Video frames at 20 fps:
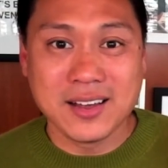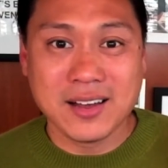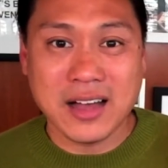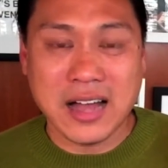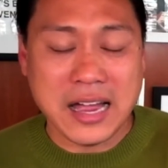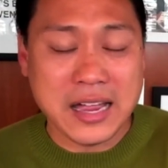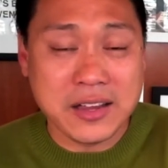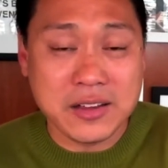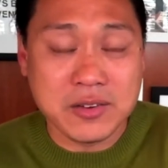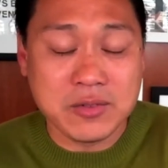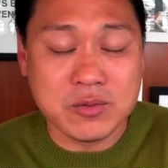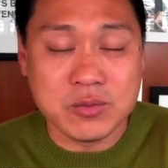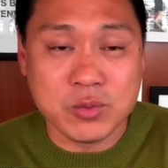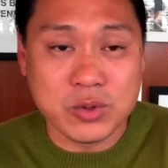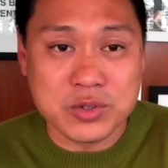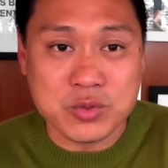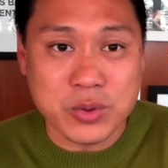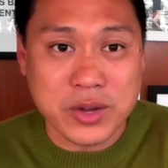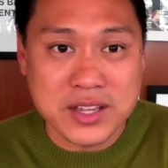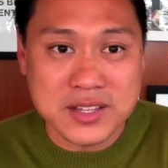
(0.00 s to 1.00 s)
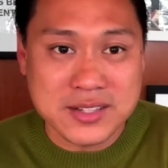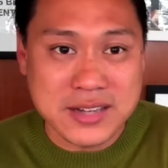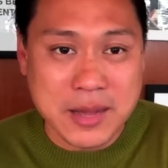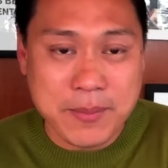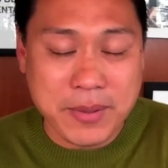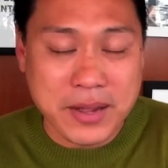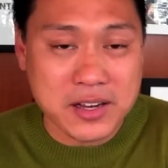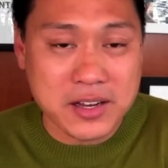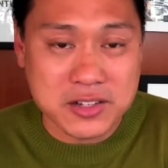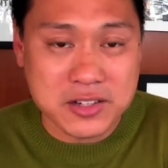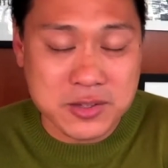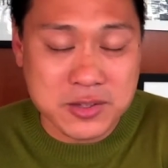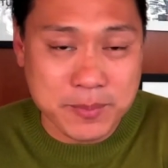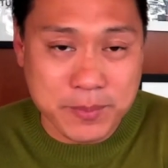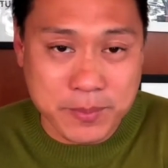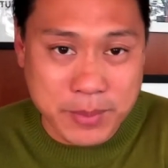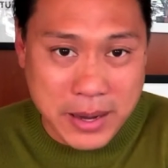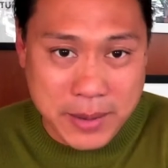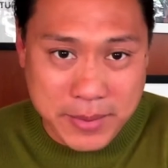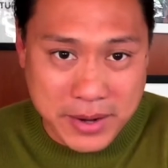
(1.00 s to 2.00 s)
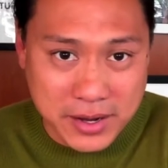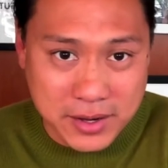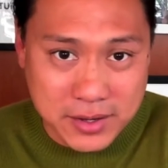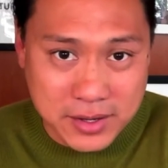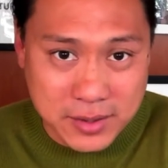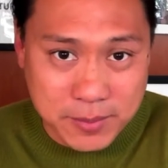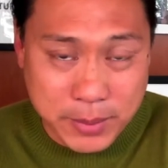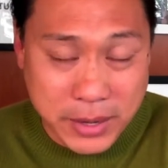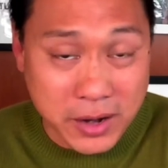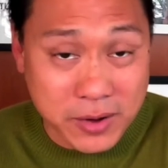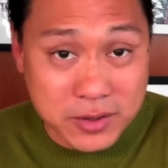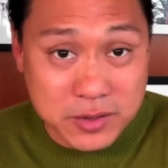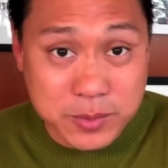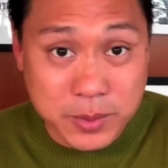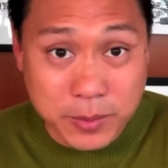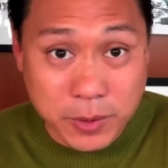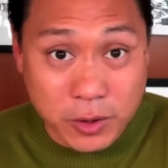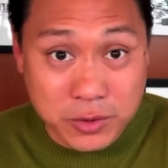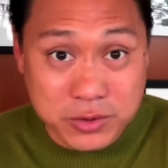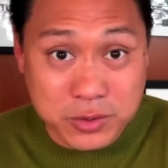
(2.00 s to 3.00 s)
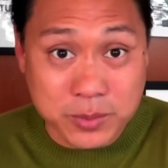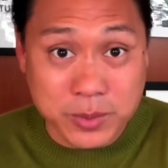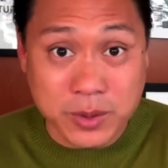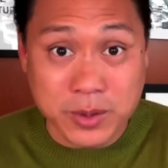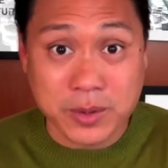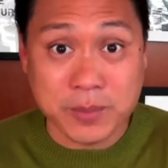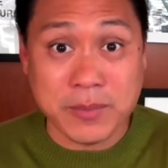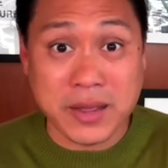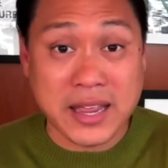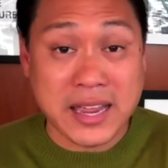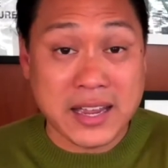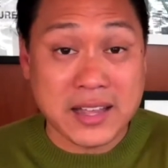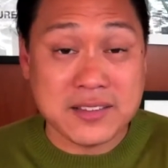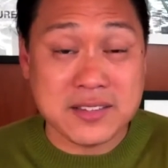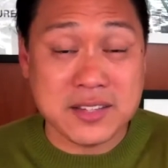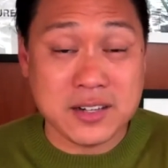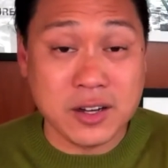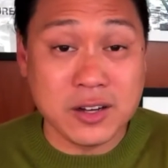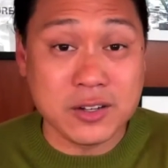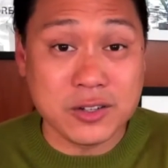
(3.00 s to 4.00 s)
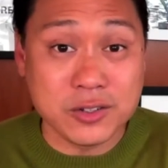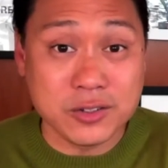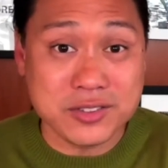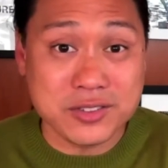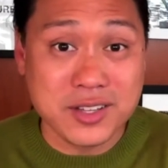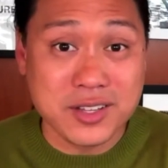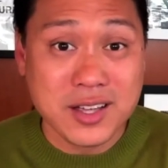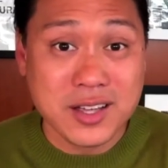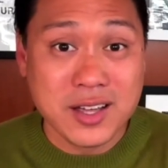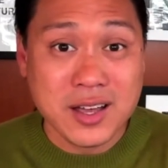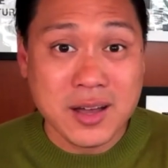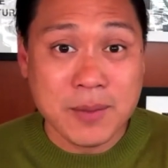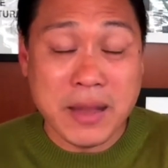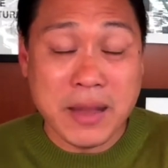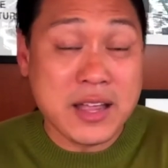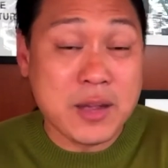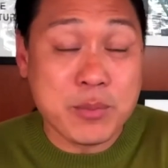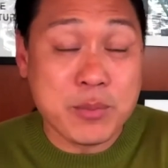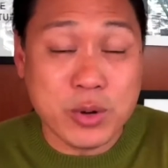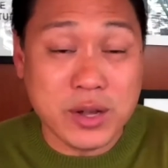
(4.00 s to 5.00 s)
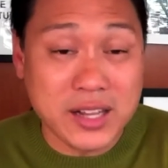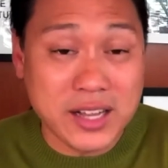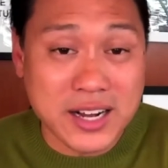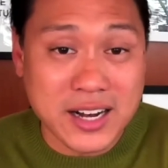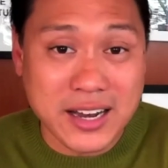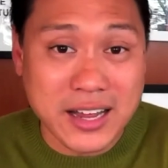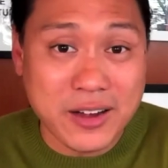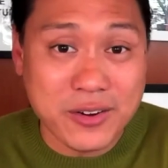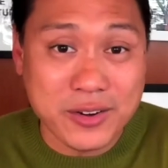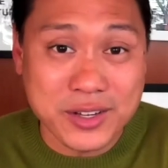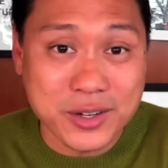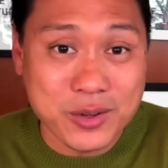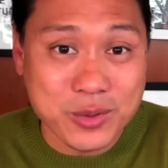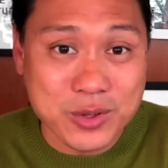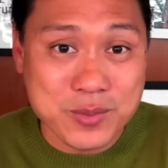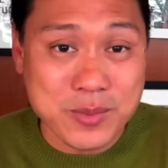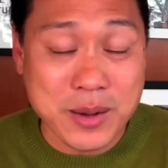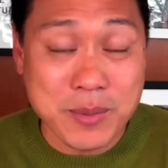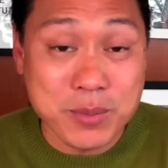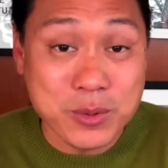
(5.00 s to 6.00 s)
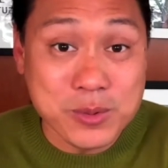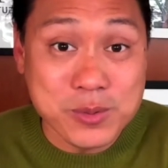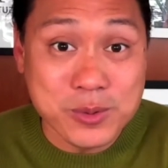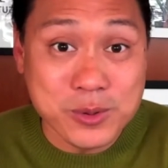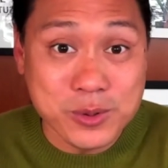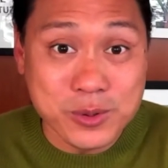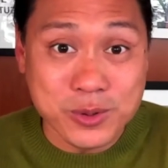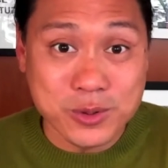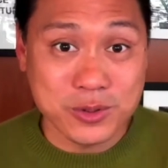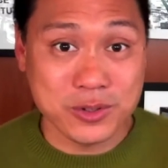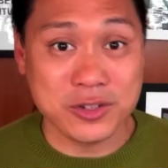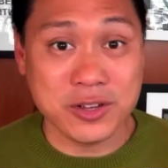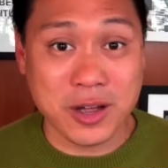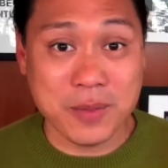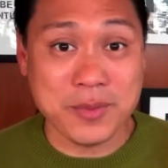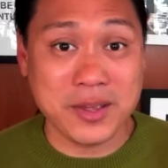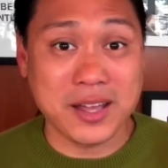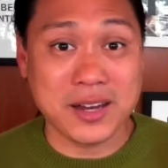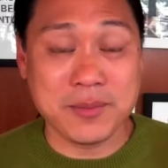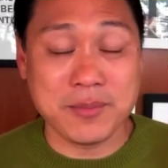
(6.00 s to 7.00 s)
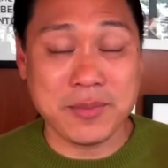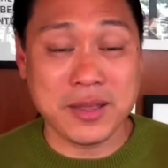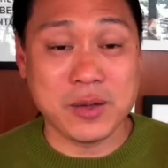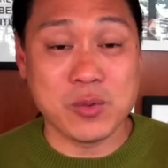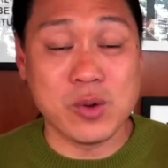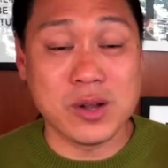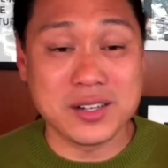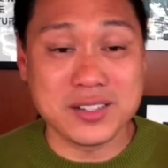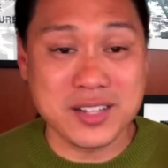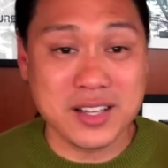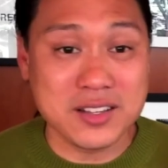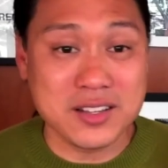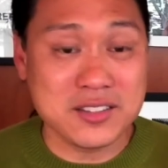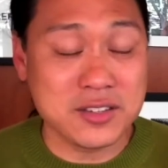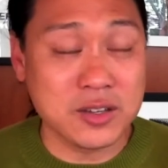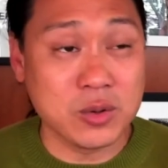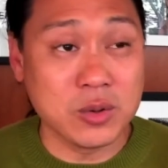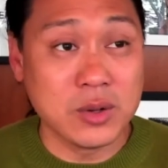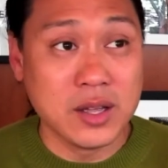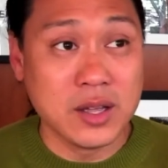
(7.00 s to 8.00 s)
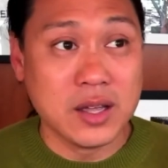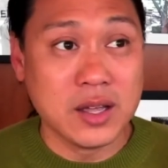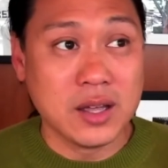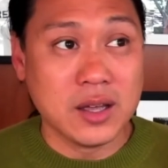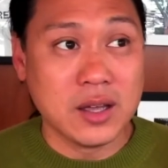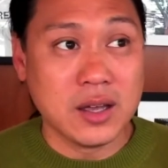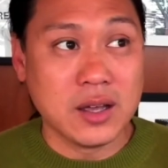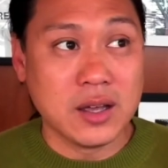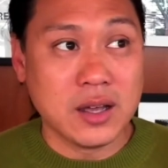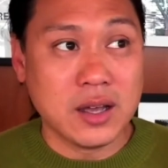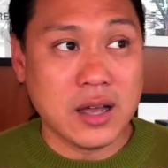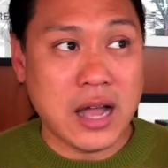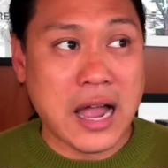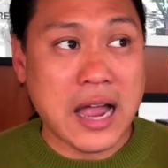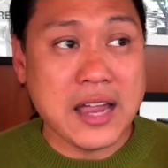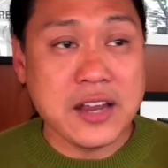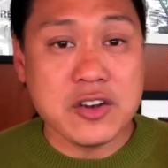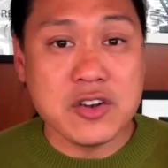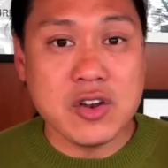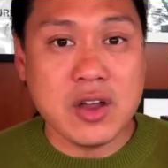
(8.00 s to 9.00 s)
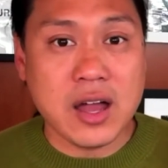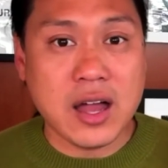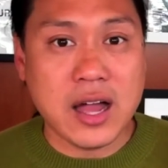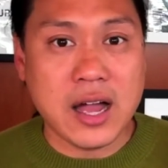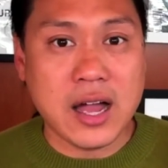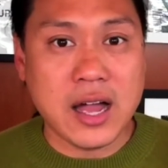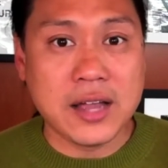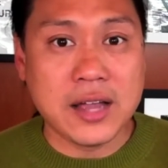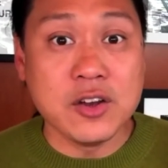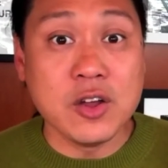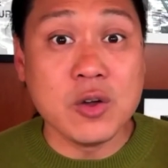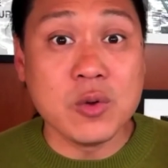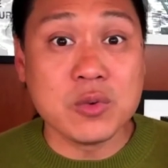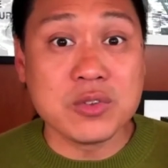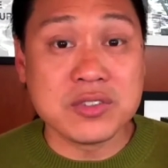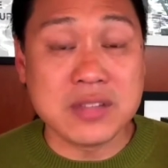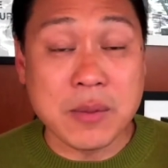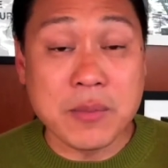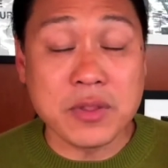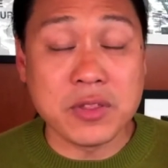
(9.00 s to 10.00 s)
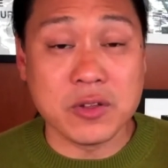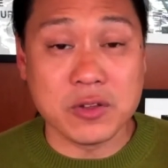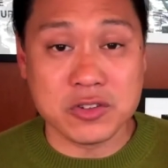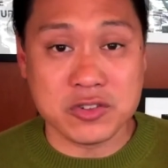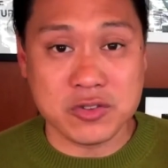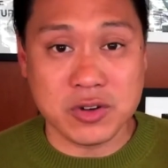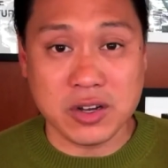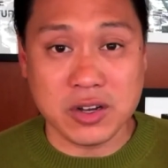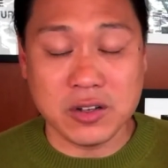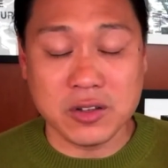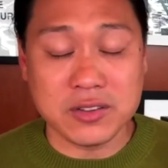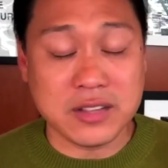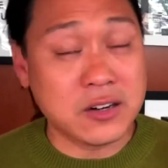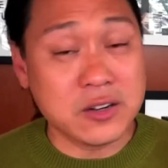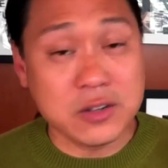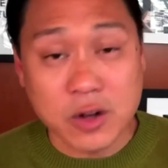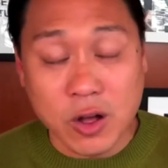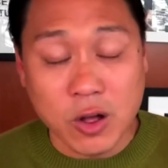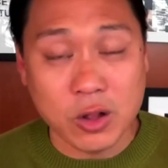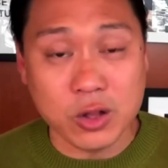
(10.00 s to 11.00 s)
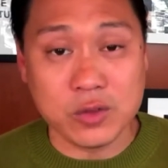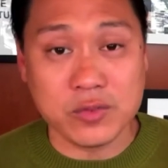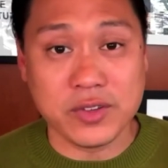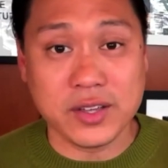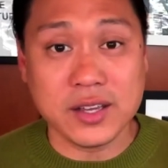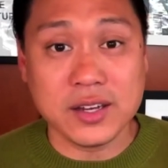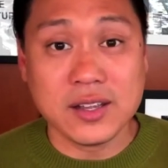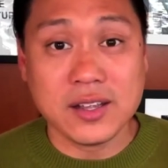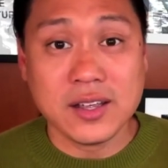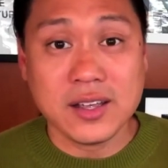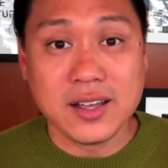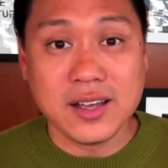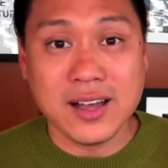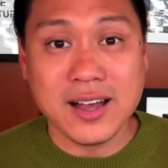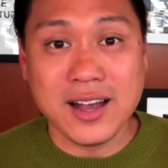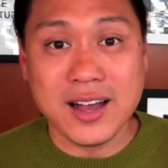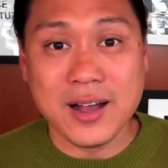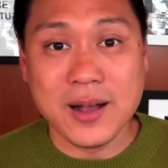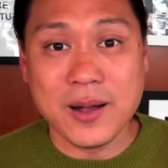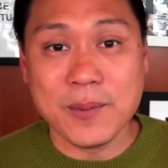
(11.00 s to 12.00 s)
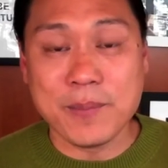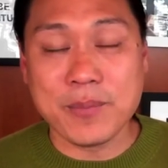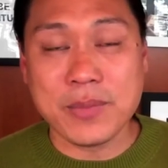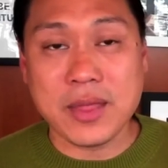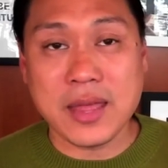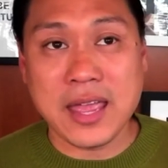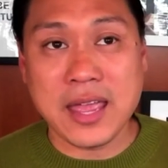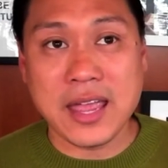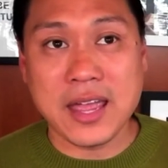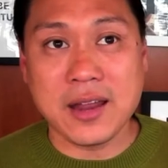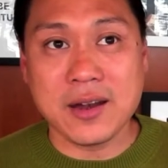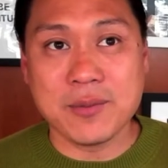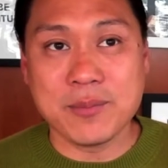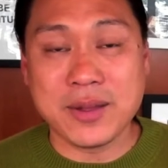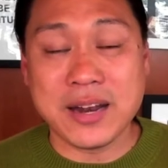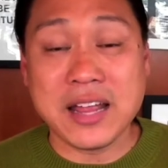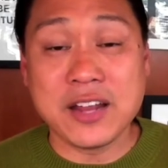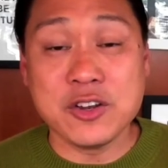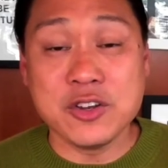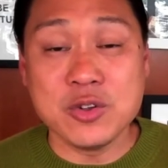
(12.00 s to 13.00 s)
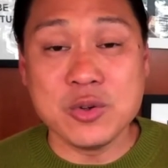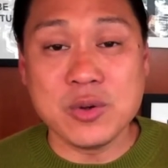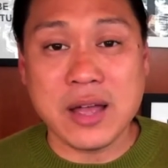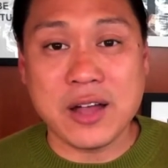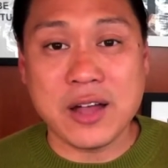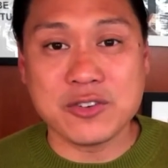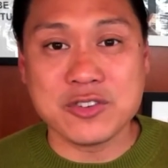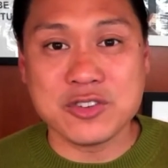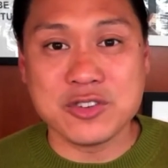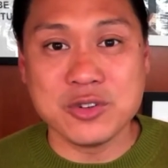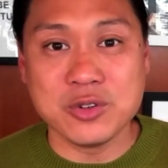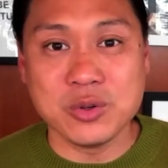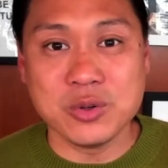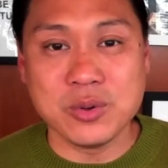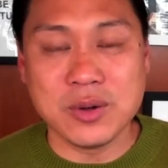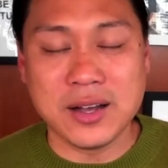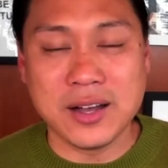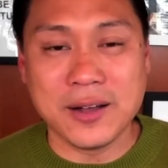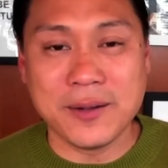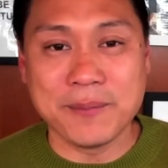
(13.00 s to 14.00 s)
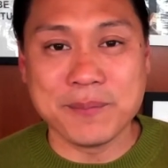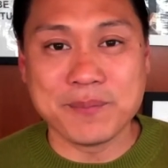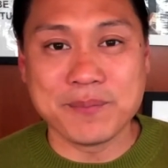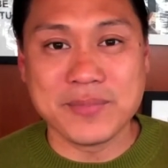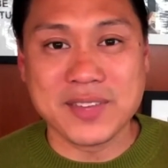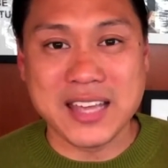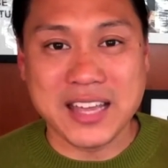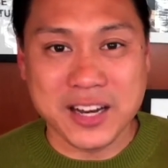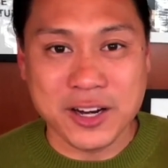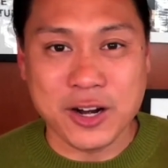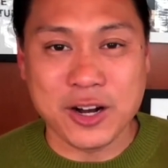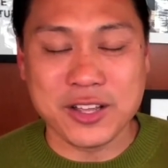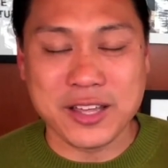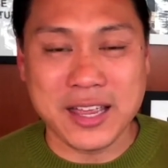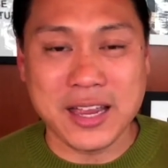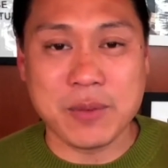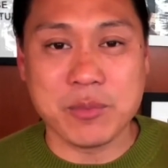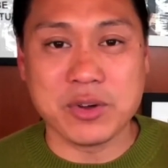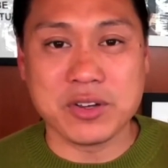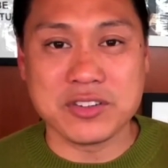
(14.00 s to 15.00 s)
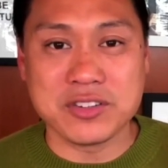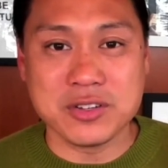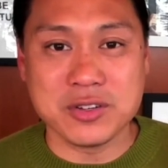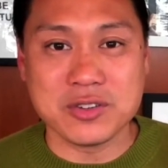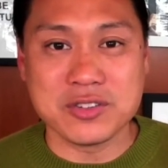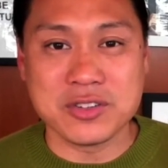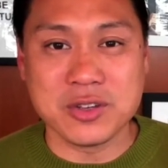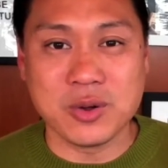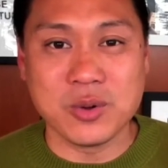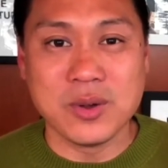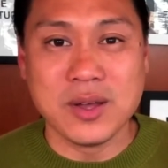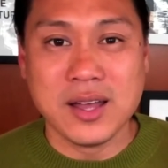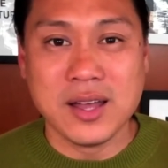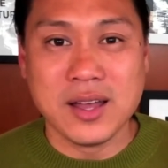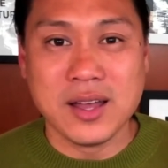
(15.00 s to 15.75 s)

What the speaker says: I was raised not just by my parents, but also by my aunts and uncles. My abuela Claudia was my boo-boo who taught me how to make wonton. So I know some of those struggles. I don't know all of it, but I knew how to get it on camera too. So